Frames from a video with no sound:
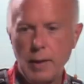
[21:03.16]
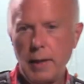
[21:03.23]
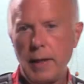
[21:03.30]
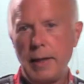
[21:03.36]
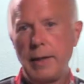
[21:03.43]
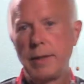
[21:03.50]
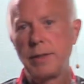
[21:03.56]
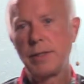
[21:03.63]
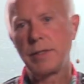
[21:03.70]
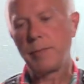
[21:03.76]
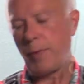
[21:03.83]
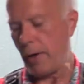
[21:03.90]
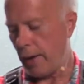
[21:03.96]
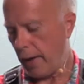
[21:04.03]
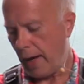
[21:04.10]
And this is the
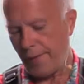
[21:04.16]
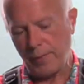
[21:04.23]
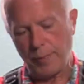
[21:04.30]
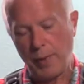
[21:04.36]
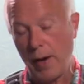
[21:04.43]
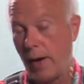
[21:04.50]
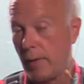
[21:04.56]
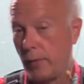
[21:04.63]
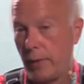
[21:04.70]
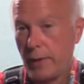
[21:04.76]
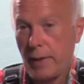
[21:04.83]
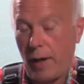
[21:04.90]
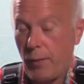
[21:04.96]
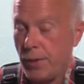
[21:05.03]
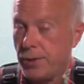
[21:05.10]
part I have a problem with.
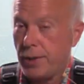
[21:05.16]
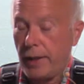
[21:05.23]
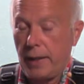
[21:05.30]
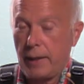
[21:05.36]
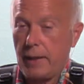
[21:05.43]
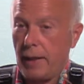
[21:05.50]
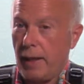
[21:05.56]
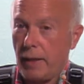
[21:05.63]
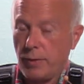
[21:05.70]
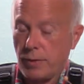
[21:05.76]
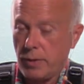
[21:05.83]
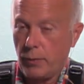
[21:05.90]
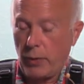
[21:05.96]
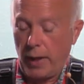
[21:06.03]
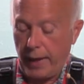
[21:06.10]
I wish they'd get together with
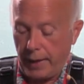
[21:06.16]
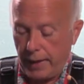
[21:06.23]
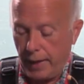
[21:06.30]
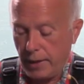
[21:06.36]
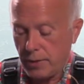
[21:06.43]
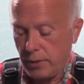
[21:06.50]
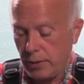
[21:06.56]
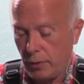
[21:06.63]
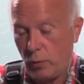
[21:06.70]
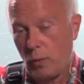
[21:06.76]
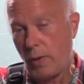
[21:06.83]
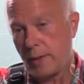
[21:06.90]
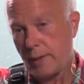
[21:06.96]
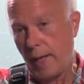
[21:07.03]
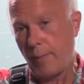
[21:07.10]
someone like Kessler.
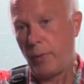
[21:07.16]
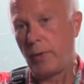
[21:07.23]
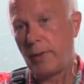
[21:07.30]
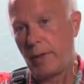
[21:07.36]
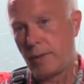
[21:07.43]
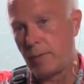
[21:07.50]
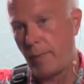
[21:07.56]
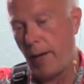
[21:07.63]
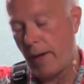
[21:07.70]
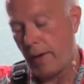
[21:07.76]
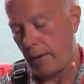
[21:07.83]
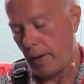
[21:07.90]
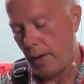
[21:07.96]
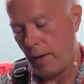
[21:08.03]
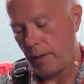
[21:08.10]
Once I put this
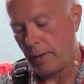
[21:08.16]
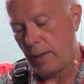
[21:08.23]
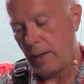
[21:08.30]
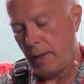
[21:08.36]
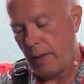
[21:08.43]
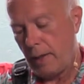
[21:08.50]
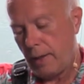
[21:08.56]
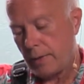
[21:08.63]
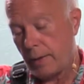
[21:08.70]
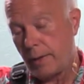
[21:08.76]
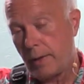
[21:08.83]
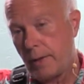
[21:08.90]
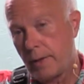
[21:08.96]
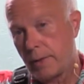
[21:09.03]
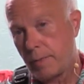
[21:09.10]
mount on, then
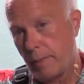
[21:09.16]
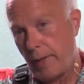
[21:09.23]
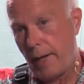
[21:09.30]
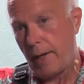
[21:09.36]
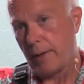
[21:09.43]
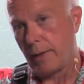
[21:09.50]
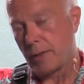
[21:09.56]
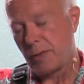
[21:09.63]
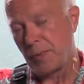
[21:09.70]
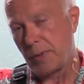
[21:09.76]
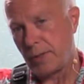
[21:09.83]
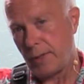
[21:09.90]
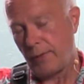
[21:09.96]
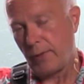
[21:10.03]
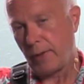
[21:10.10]
this mount is
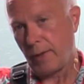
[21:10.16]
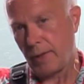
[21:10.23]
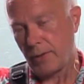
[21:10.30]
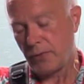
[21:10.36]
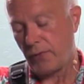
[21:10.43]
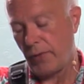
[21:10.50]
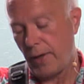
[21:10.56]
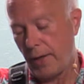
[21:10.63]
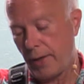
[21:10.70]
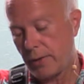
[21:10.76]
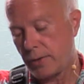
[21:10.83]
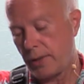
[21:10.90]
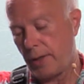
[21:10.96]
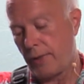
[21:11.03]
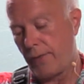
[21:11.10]
specific to this
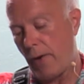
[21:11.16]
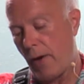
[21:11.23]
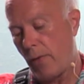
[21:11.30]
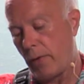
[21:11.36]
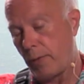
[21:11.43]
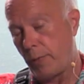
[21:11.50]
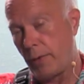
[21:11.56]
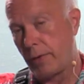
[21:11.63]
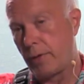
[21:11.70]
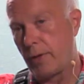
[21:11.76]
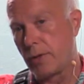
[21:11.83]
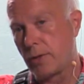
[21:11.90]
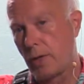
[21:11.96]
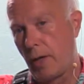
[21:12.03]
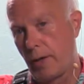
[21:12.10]
vest. If I want to put
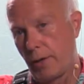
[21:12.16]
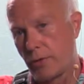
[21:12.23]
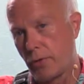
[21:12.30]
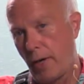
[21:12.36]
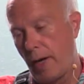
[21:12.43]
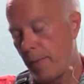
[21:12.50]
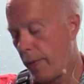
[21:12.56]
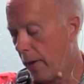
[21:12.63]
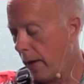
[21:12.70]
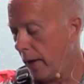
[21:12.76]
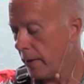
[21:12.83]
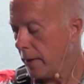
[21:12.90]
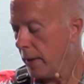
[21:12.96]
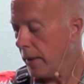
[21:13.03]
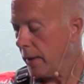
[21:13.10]
this on a tripod,
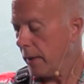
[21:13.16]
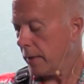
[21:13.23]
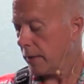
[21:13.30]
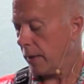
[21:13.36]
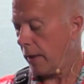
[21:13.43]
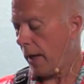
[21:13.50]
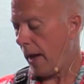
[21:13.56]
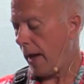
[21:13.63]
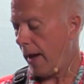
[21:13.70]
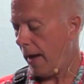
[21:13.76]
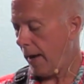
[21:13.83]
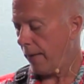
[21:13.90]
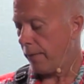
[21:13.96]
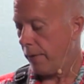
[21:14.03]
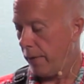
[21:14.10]
then I
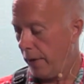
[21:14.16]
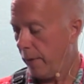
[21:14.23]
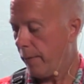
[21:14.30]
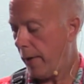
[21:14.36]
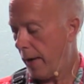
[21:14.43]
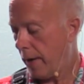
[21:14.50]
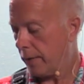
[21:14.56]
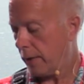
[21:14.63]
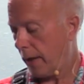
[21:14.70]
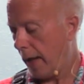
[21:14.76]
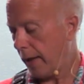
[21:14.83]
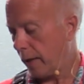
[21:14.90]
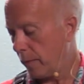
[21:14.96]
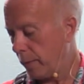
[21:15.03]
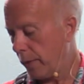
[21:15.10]
have their mount that I
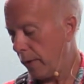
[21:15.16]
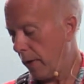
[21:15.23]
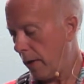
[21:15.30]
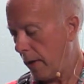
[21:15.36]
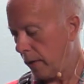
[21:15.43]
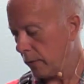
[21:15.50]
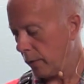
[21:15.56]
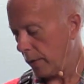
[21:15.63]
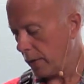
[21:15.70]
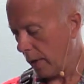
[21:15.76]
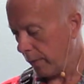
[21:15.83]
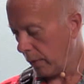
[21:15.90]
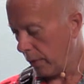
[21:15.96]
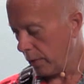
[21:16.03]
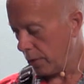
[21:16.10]
can put on, which
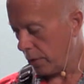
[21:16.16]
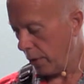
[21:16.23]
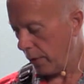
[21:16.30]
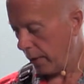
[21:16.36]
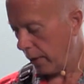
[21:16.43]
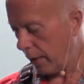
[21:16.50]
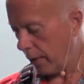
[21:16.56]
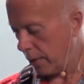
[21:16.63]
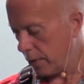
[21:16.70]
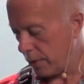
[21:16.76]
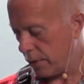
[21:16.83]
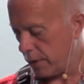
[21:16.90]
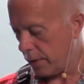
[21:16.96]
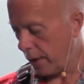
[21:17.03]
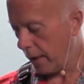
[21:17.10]
I'm going to show you here in
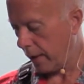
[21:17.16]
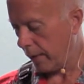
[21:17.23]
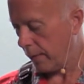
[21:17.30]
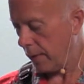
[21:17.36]
just a second,